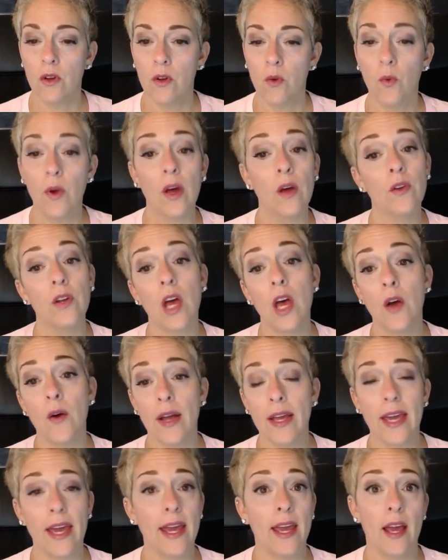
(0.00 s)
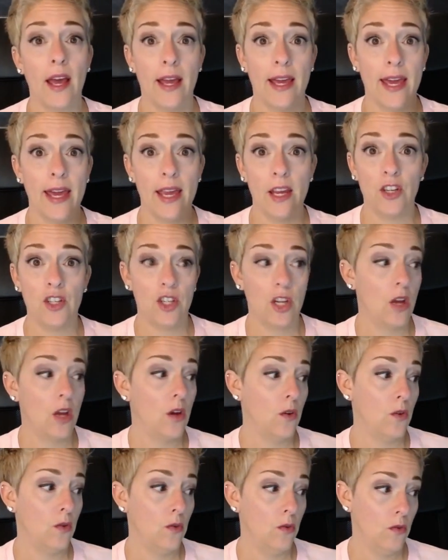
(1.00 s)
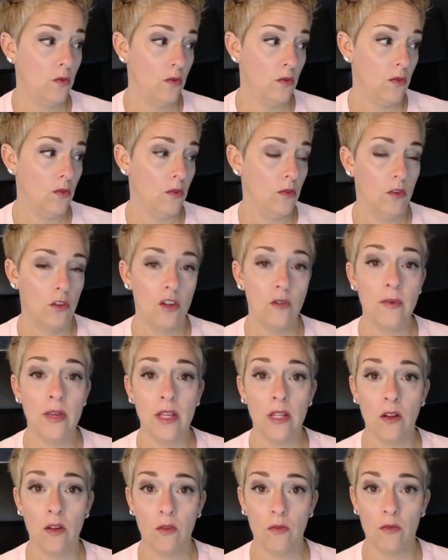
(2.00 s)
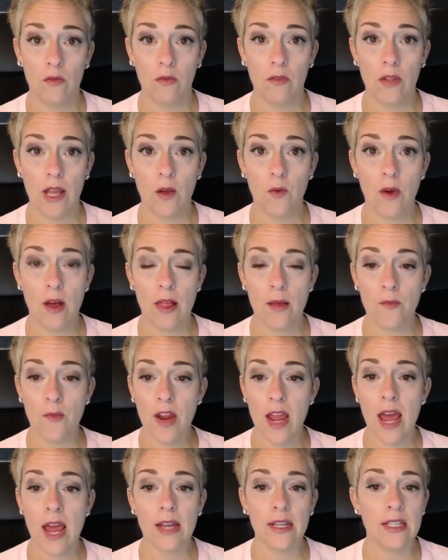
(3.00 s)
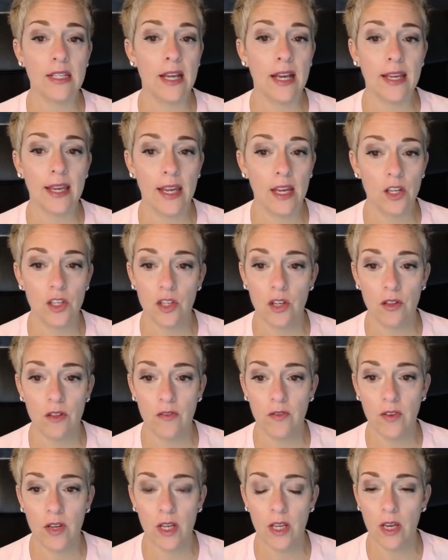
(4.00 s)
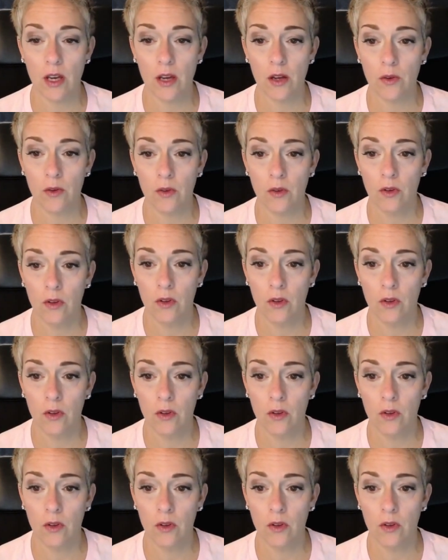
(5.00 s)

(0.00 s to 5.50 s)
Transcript: Well, no, I can't show. You mean on, like, while I'm reacting, I can't show the video.